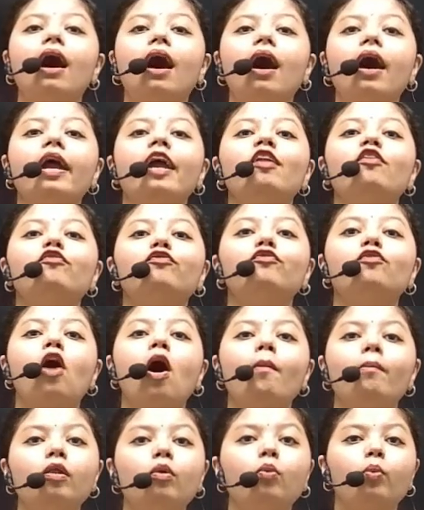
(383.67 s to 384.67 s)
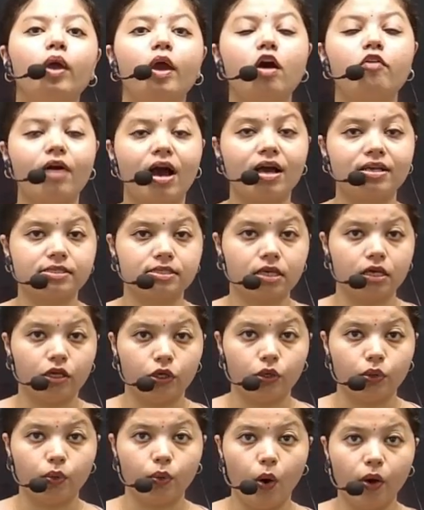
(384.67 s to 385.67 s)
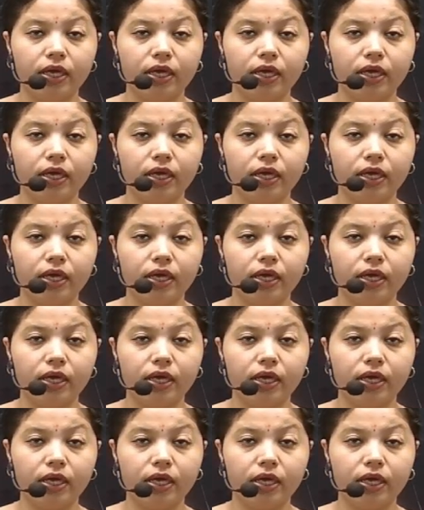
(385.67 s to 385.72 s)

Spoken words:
informal way of asking you. Okay?